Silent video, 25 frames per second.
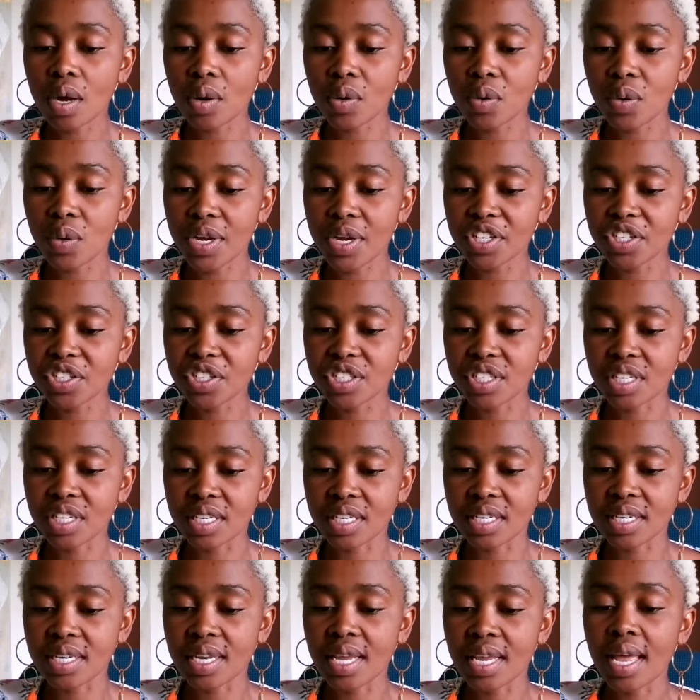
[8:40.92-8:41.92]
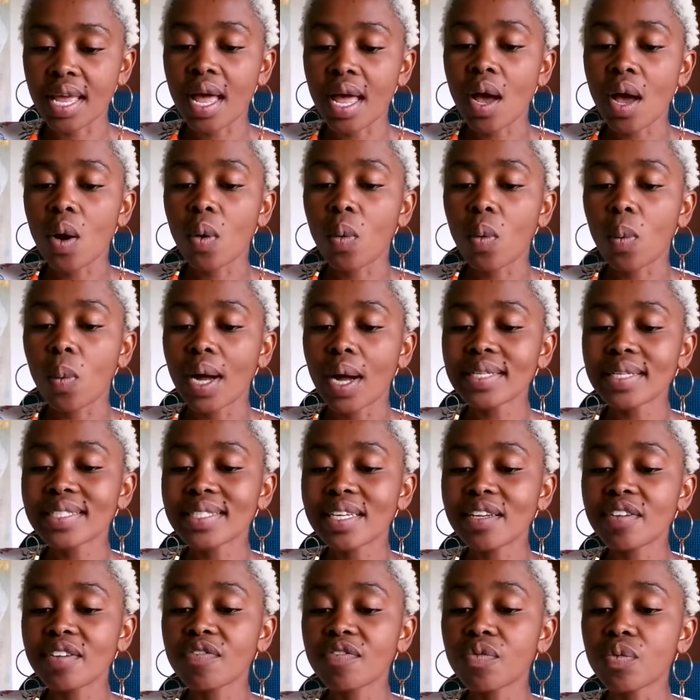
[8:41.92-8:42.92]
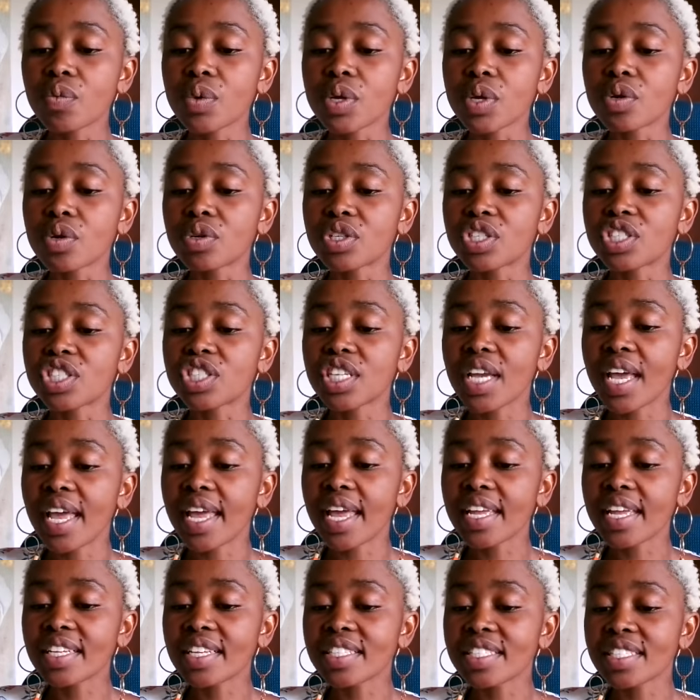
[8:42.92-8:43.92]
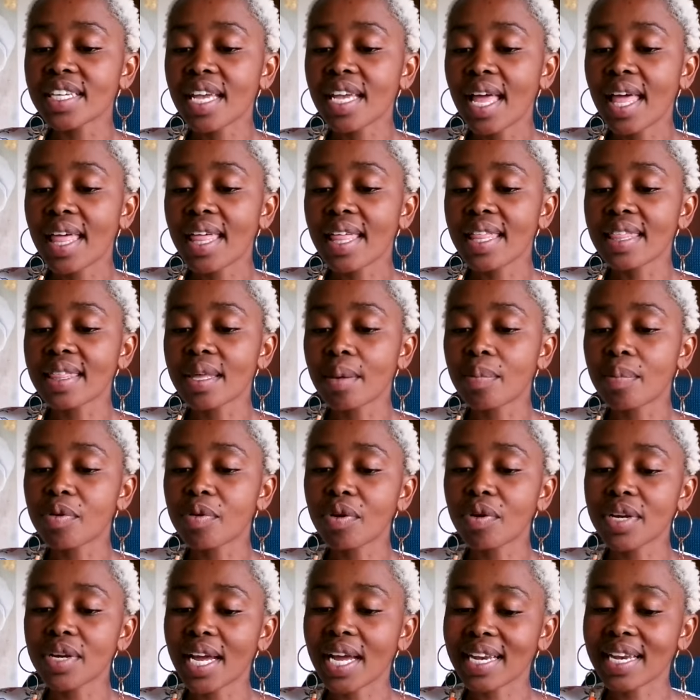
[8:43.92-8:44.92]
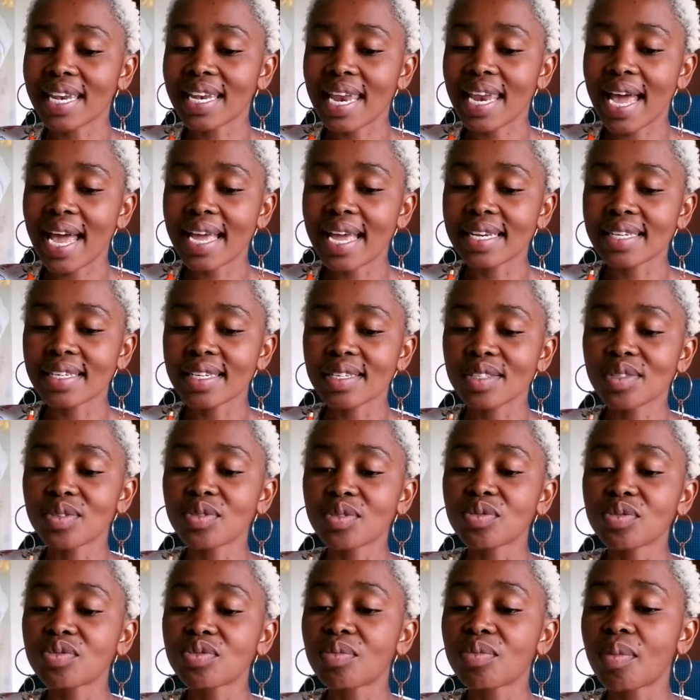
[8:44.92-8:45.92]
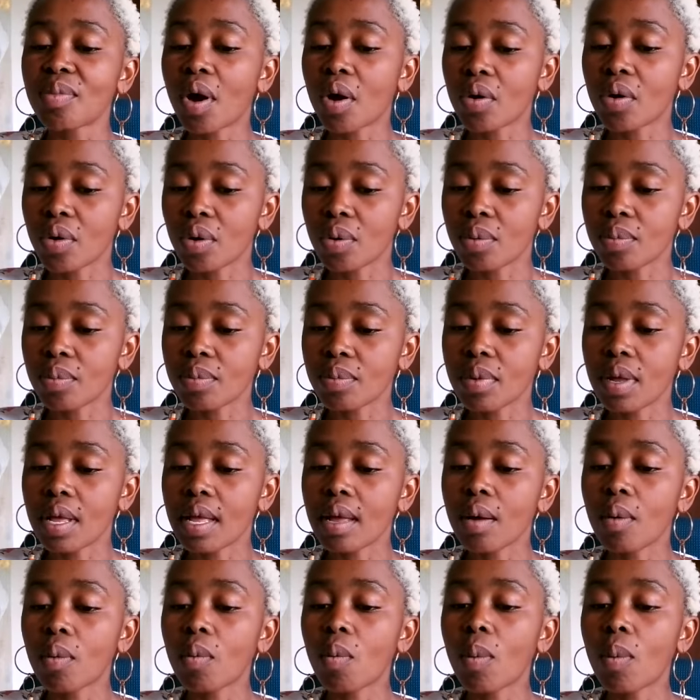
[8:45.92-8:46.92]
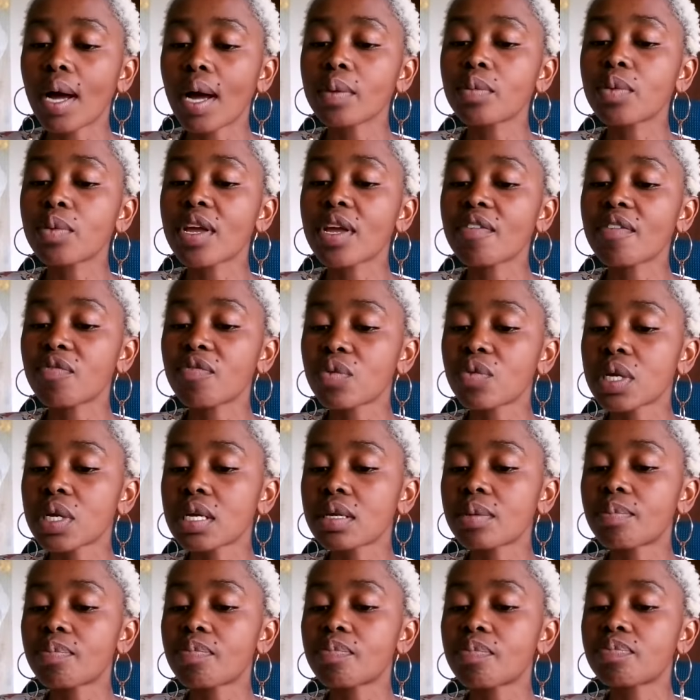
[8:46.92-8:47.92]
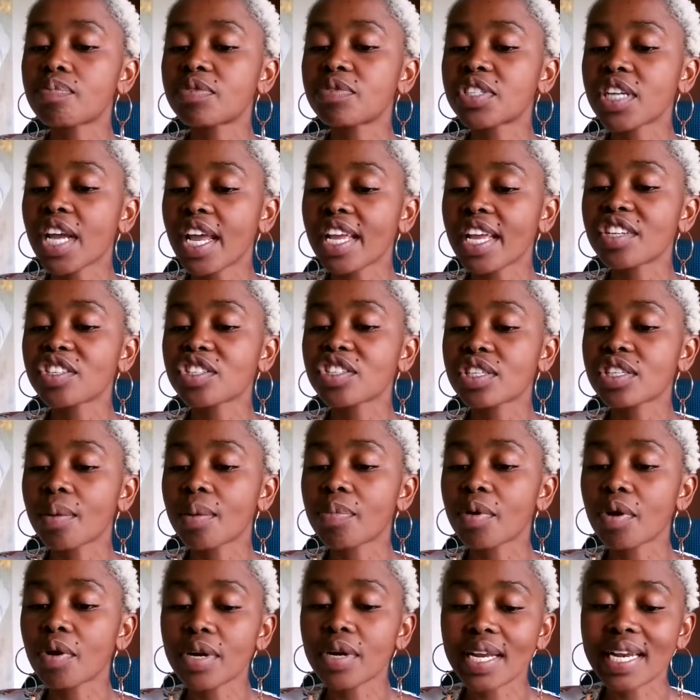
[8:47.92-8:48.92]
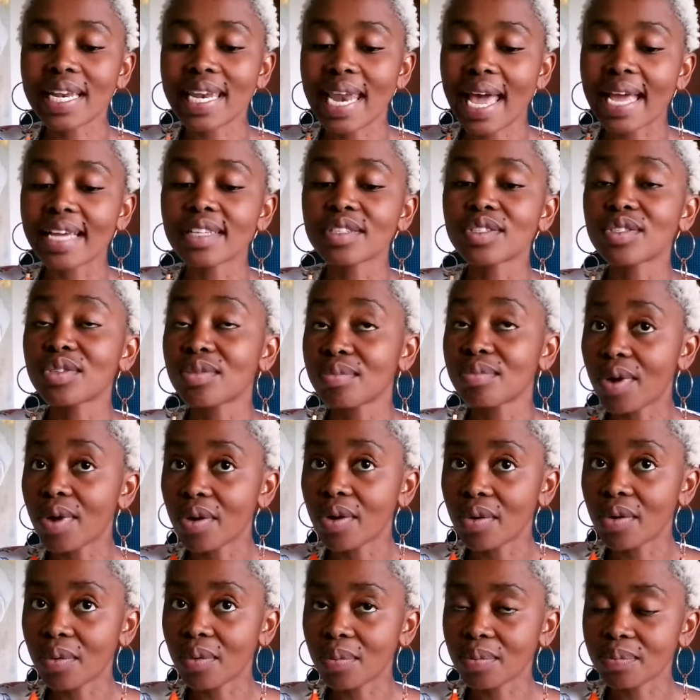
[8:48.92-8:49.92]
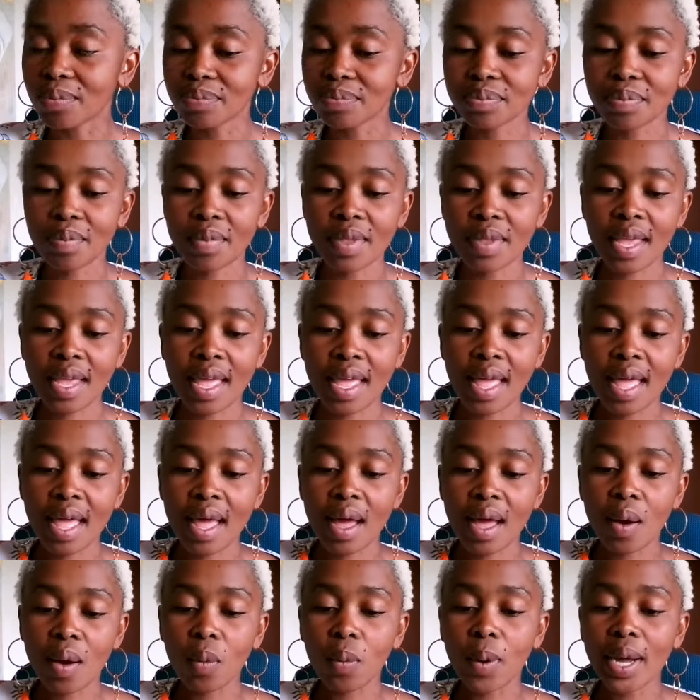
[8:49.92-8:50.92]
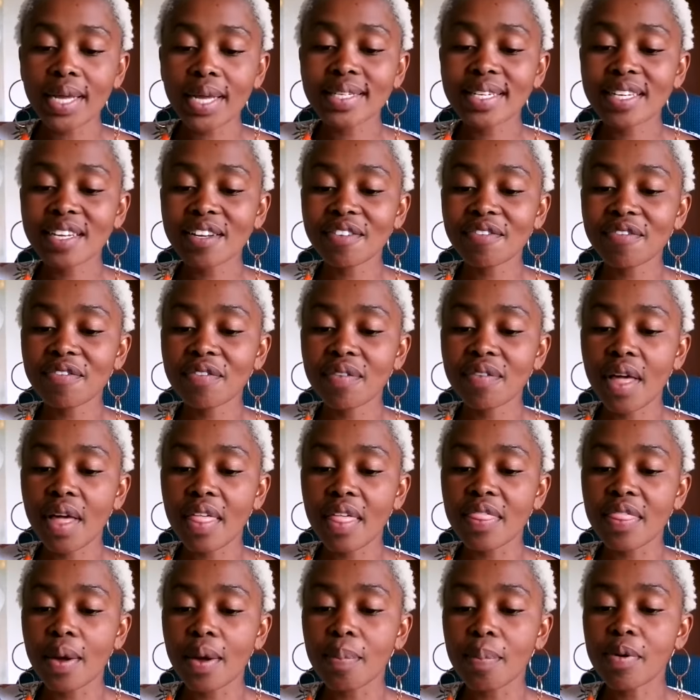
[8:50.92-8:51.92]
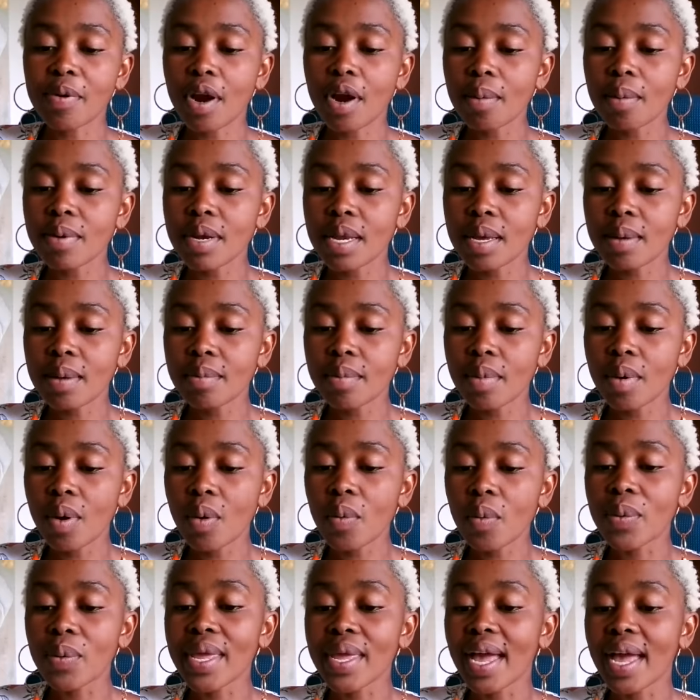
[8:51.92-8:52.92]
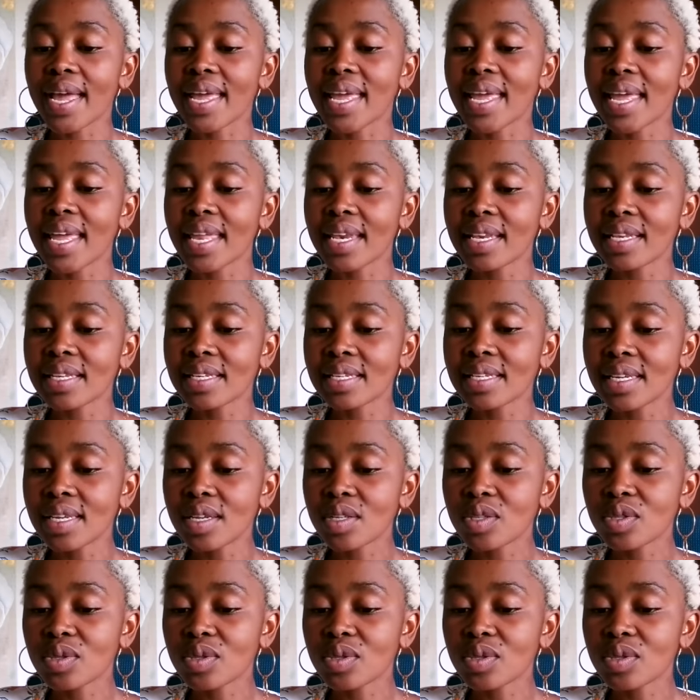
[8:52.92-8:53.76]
question. What if we could change the product line to tomorrow? What if we could change the product line tomorrow? What if the problem we are in